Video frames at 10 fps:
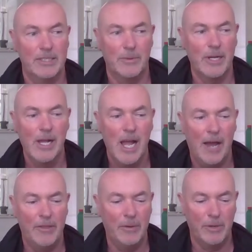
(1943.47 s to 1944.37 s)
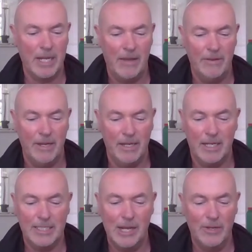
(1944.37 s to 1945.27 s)
So I think we're going to have a
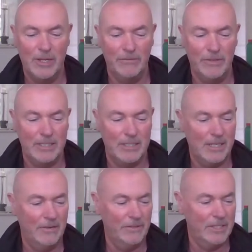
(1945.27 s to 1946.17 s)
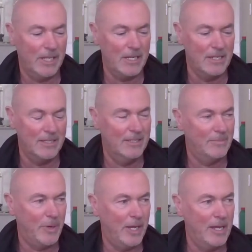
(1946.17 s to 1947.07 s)
slug infested
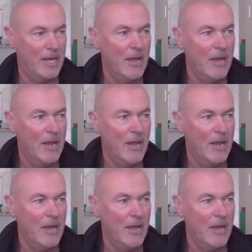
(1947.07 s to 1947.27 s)
spring.